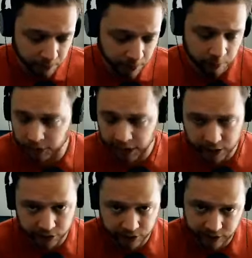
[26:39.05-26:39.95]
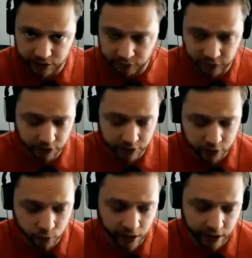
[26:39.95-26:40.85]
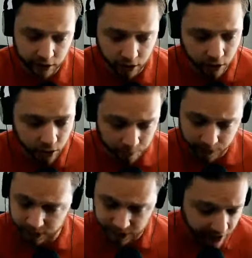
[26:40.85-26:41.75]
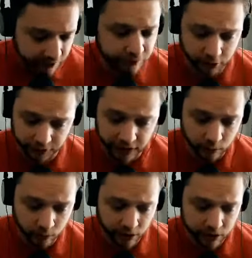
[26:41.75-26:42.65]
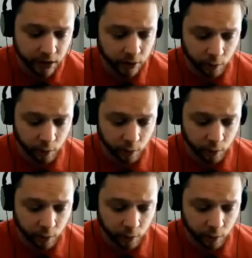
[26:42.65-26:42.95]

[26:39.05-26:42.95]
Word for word: people at agencies feel this way because I've felt that way,